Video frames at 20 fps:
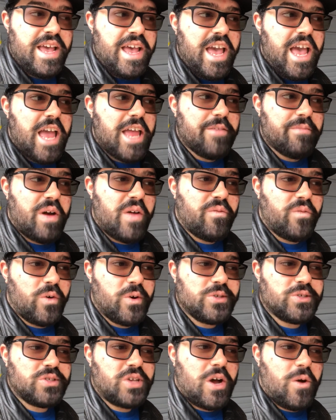And my
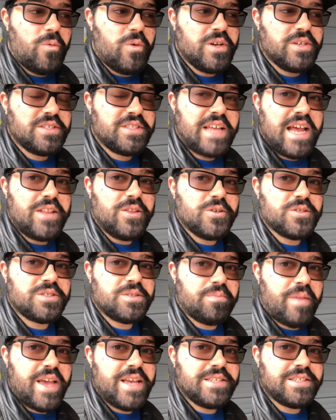first thought was, that looks
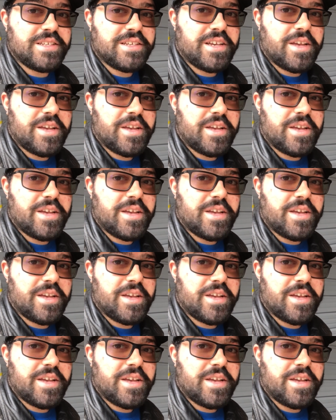amazing.